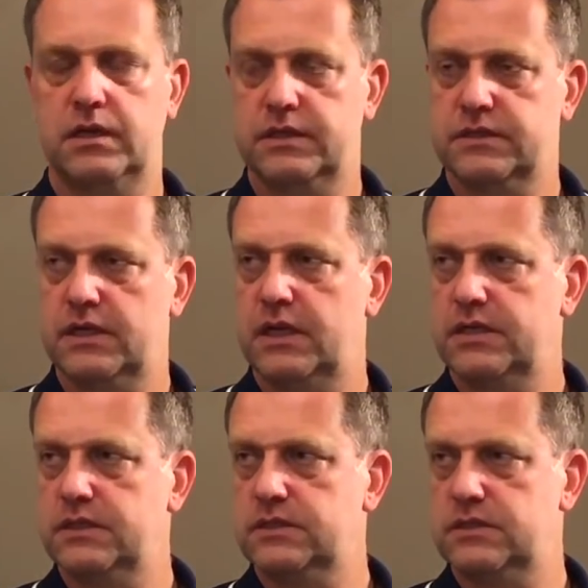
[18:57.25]
let's say like
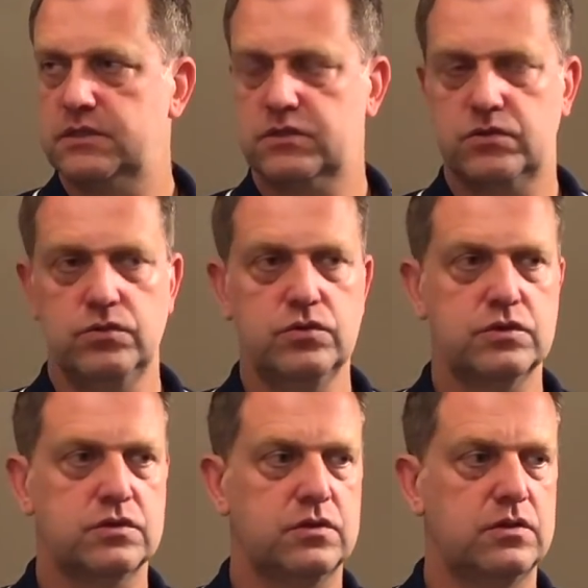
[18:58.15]
this, in
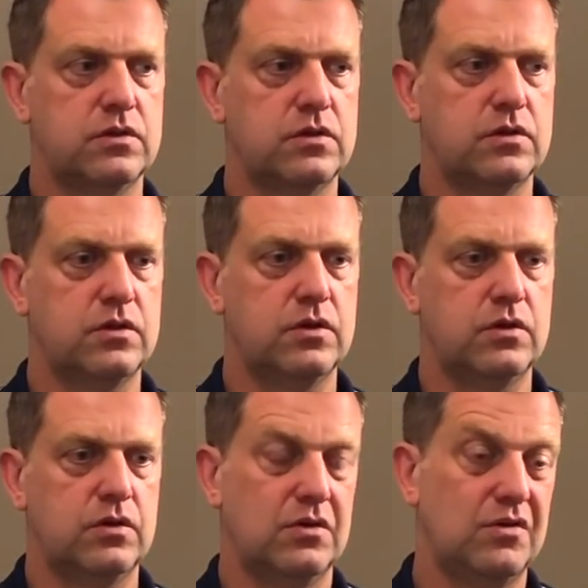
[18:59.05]
schools
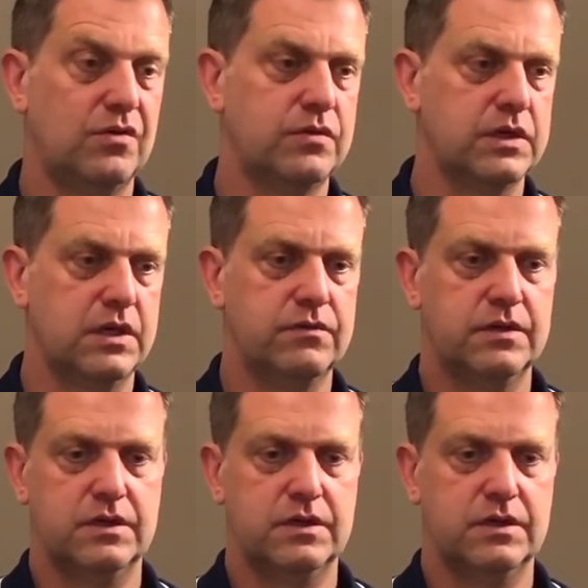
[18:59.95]
or whatever,